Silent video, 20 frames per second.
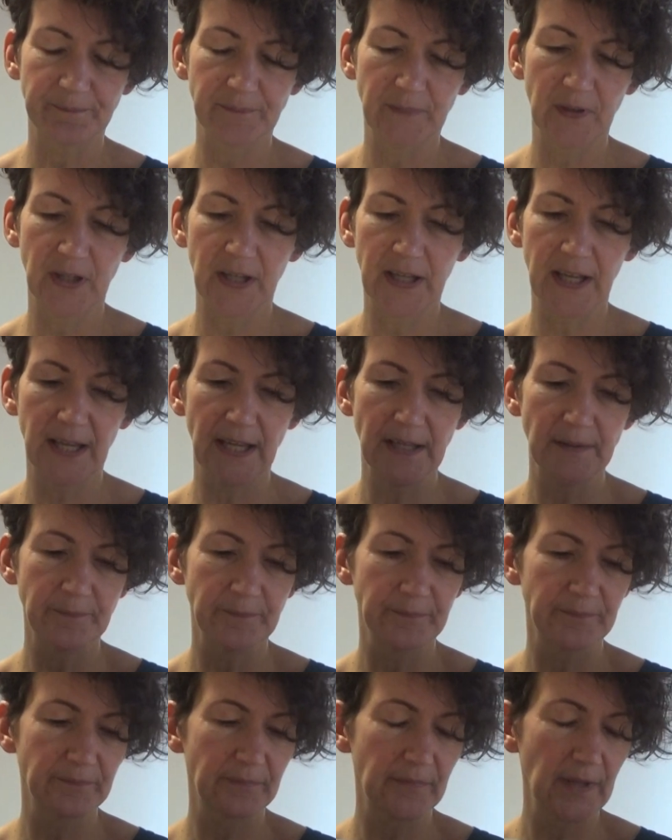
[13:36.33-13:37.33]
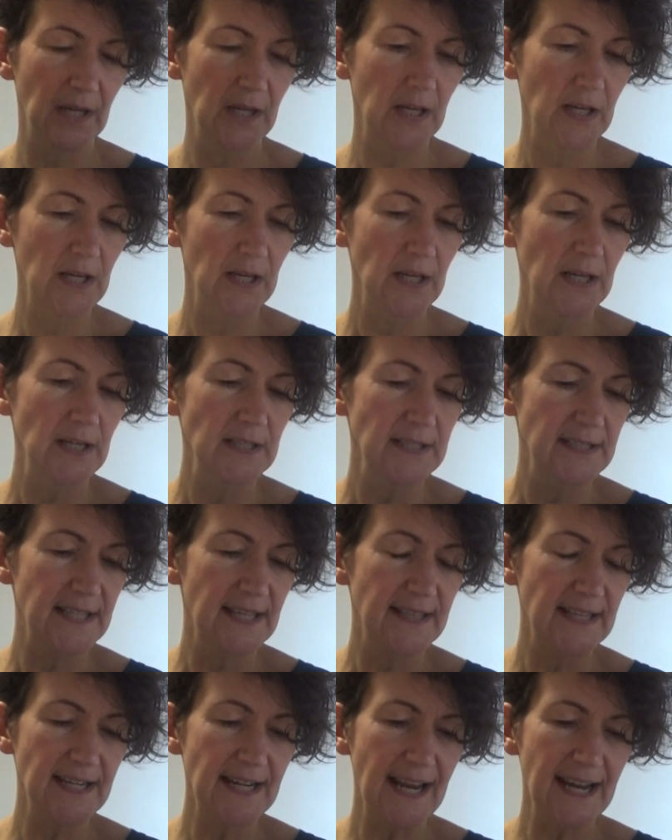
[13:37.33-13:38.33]
Okay. So
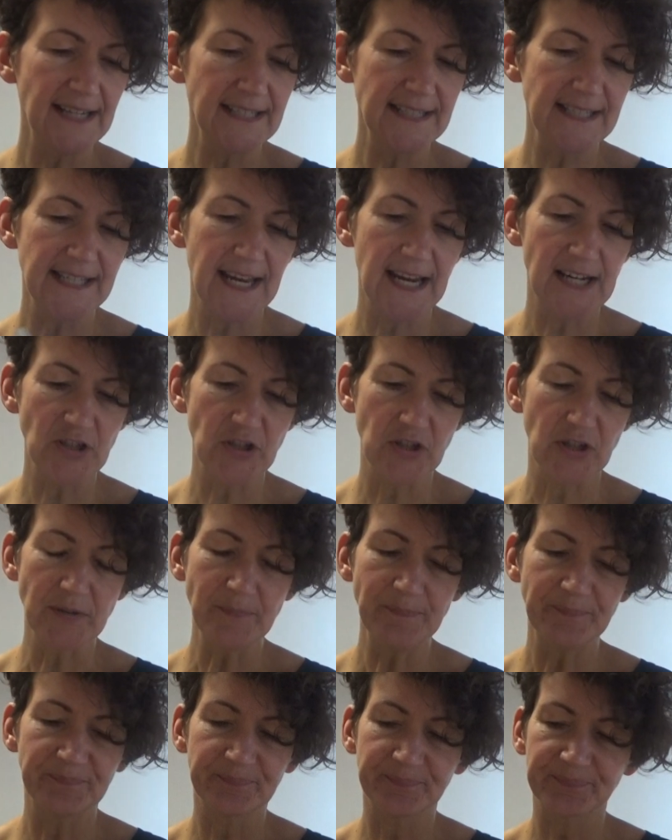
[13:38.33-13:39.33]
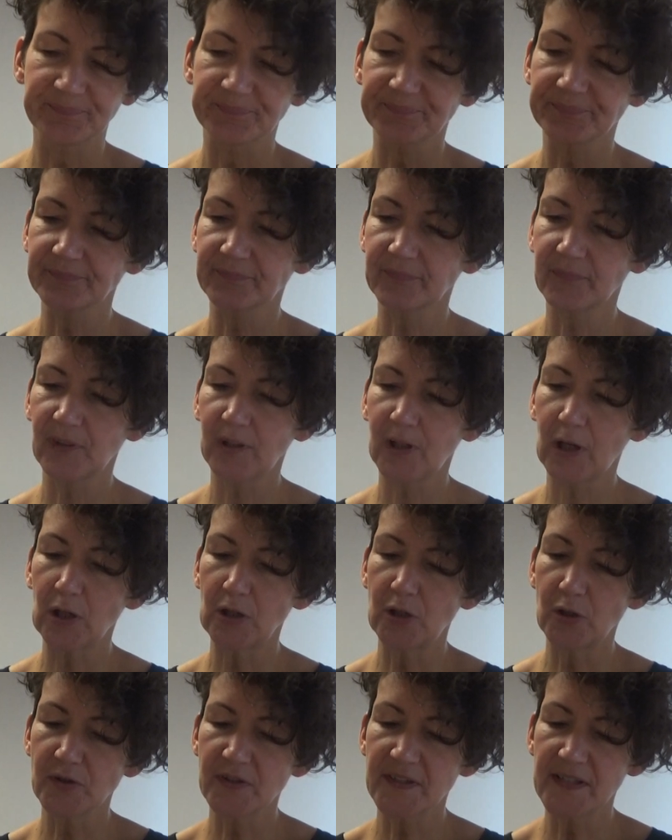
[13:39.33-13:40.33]
the next section
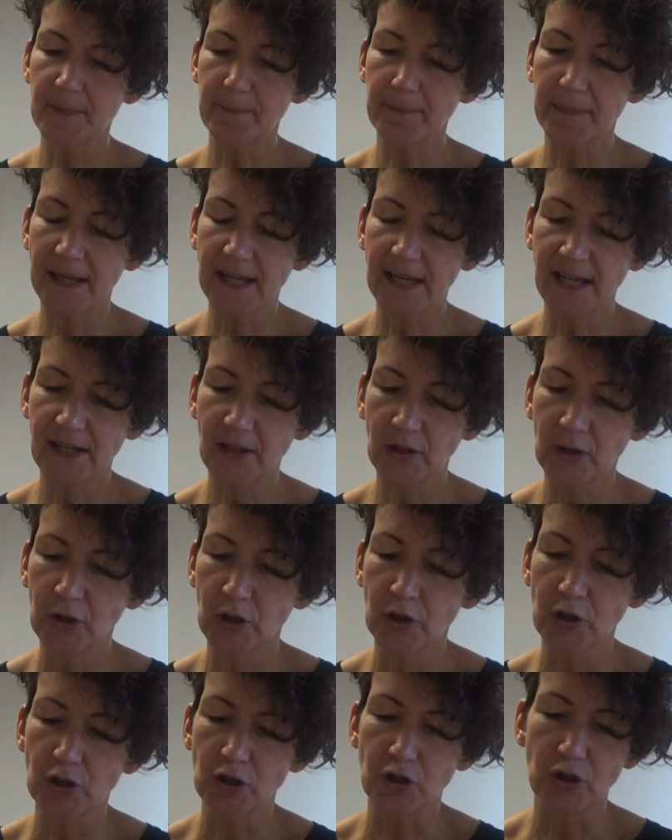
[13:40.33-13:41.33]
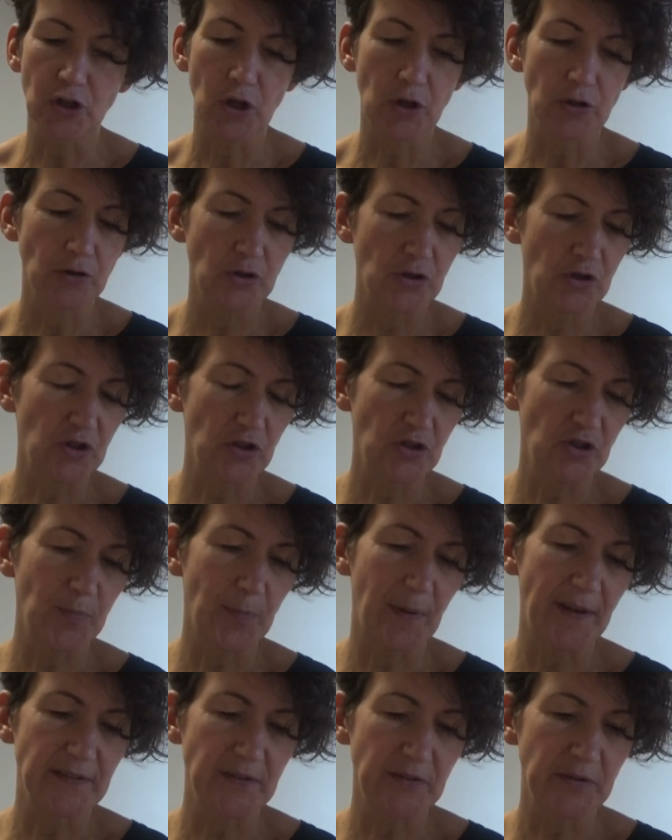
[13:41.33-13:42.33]
looks at being
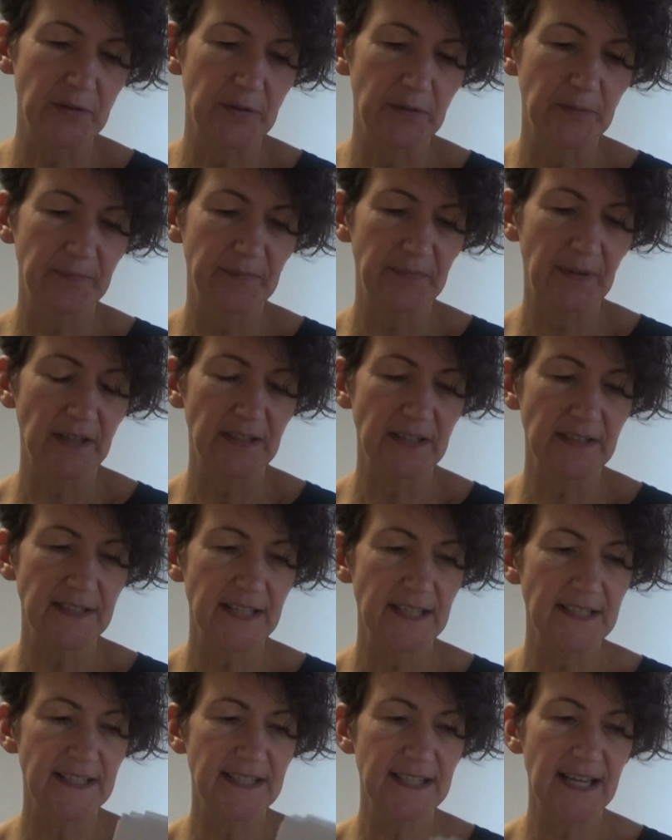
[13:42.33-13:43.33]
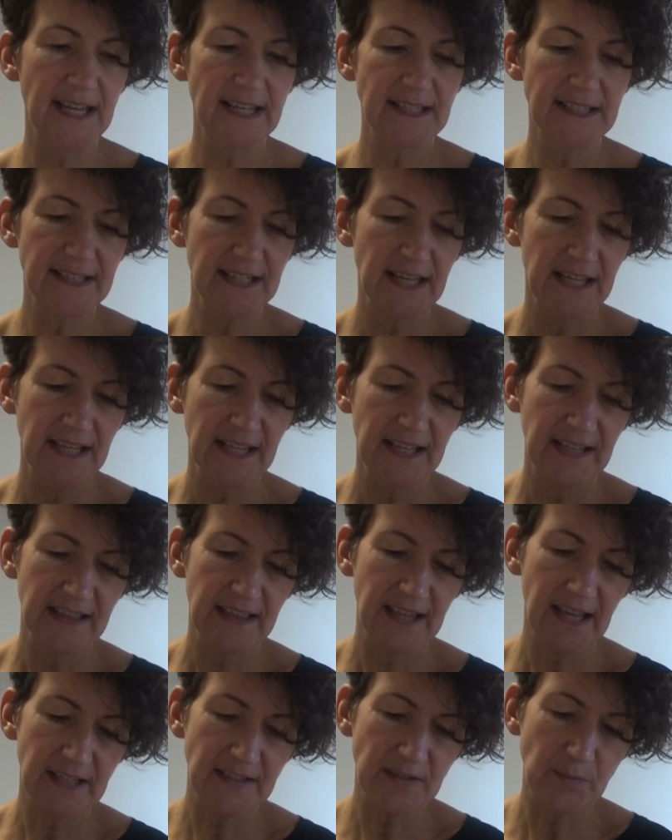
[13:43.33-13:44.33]
non-judgmental, and as it says,
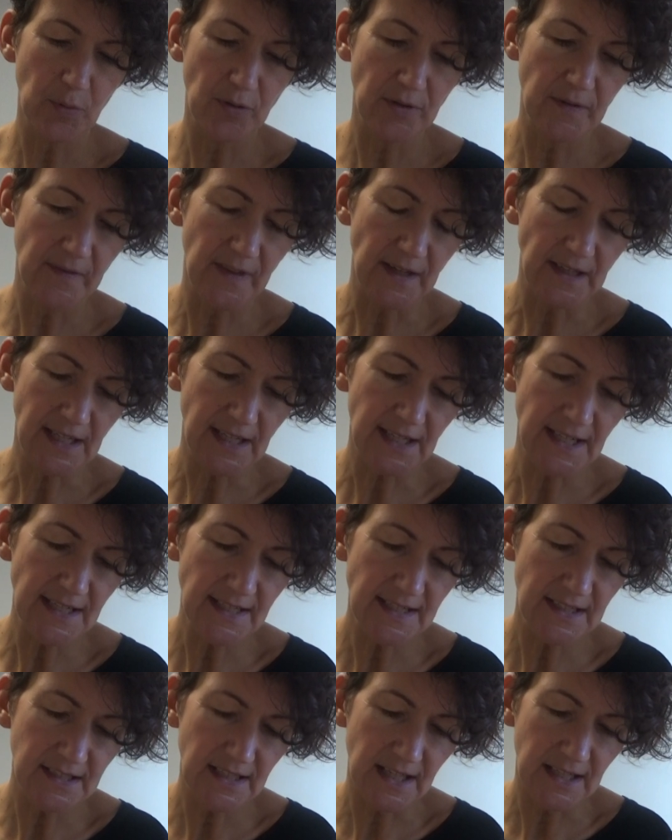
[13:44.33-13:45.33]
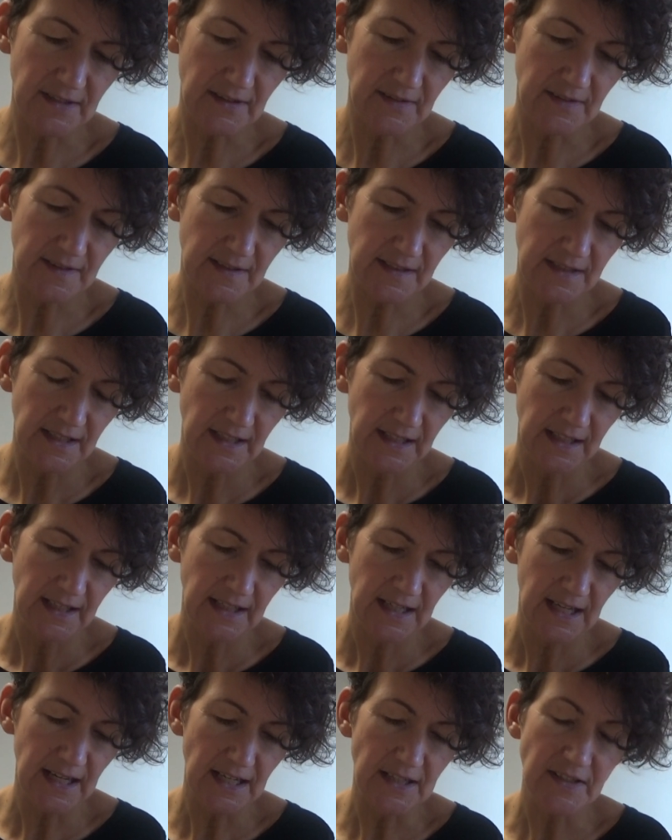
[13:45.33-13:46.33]
that's one of the key skills
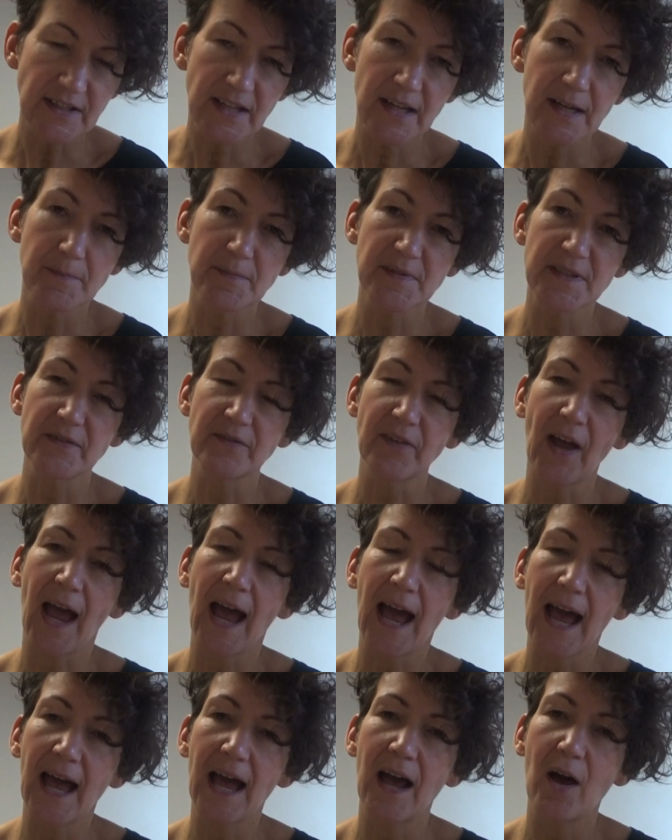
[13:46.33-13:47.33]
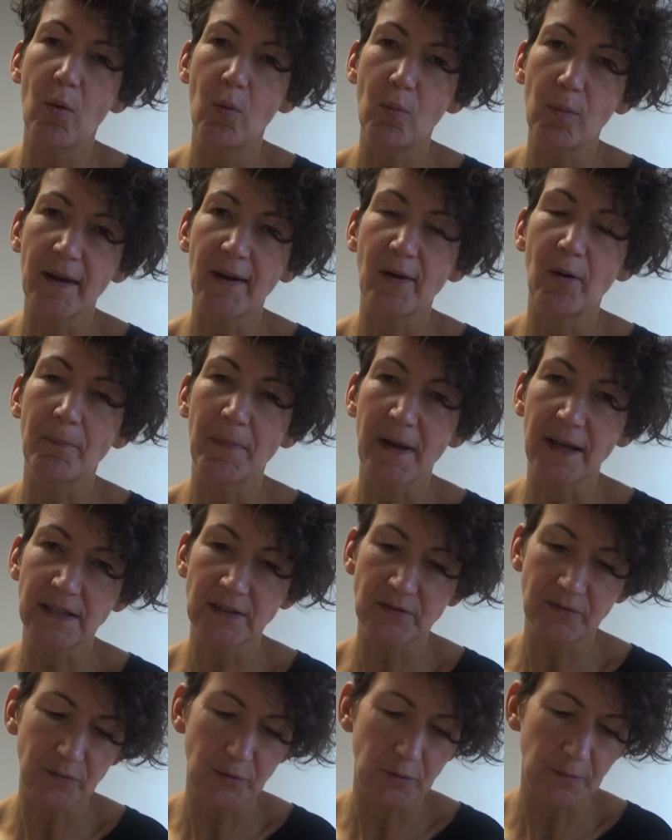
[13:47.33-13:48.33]
in terms of how we are
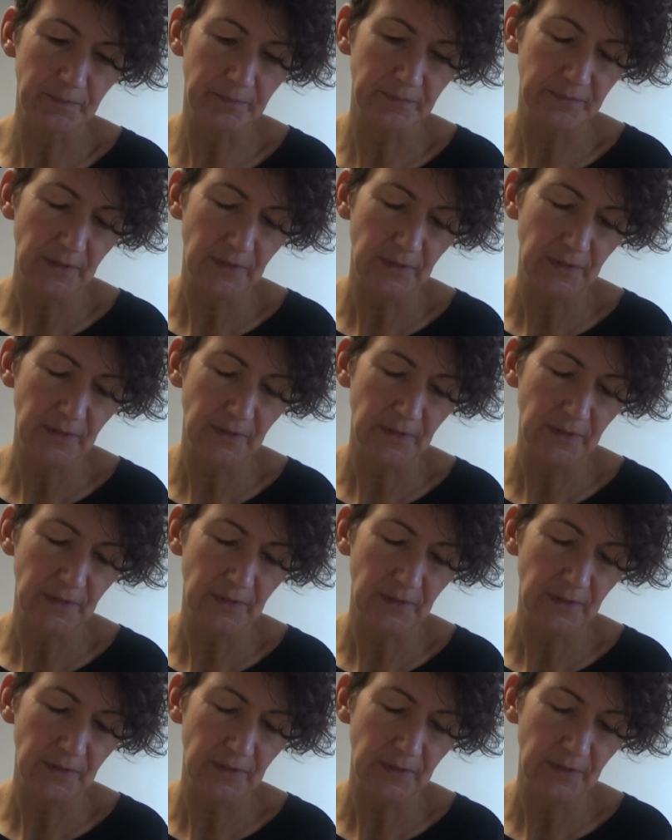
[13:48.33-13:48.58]
mindful.